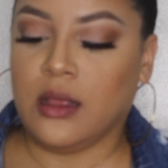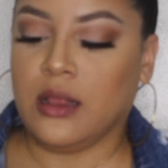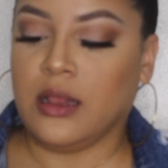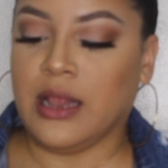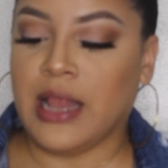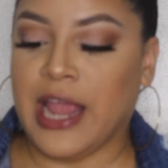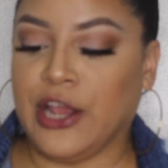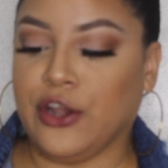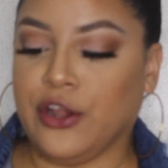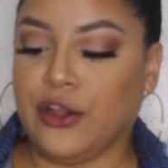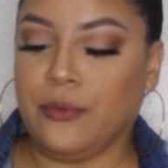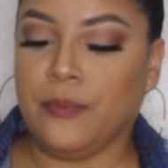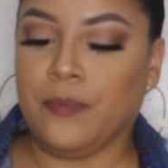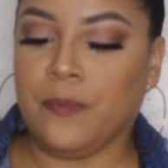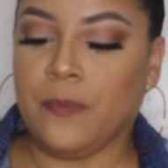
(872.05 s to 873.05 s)

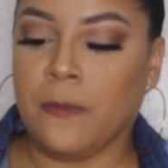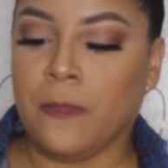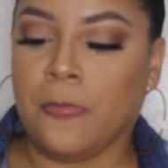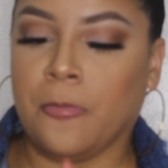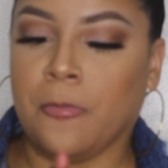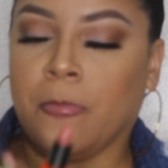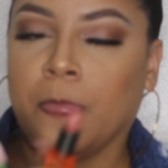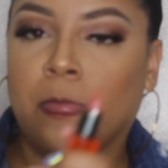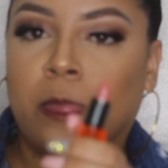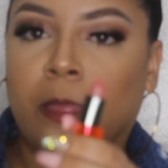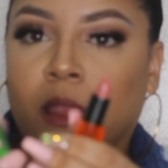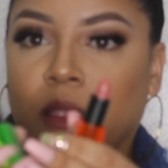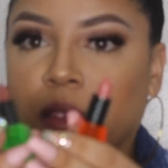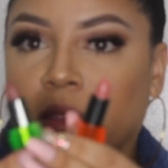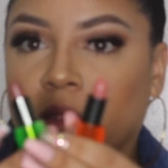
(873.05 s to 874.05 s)
lighter.
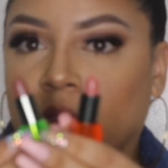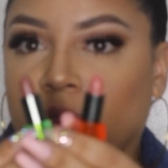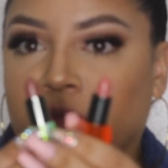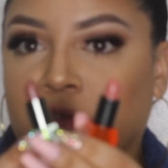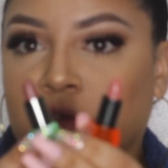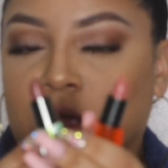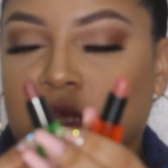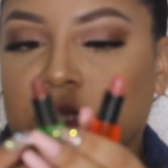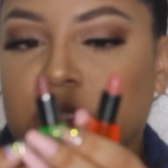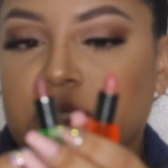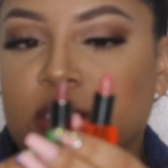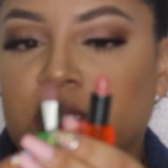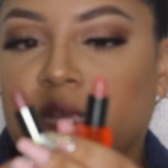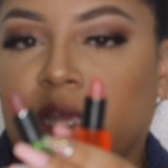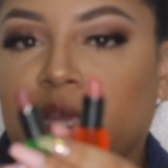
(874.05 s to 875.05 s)
If you can
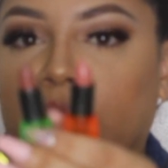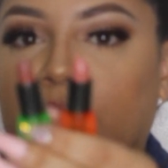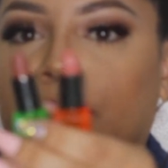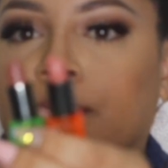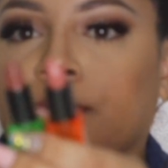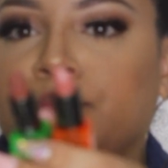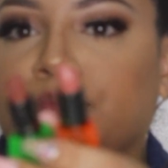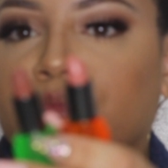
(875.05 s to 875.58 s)
see.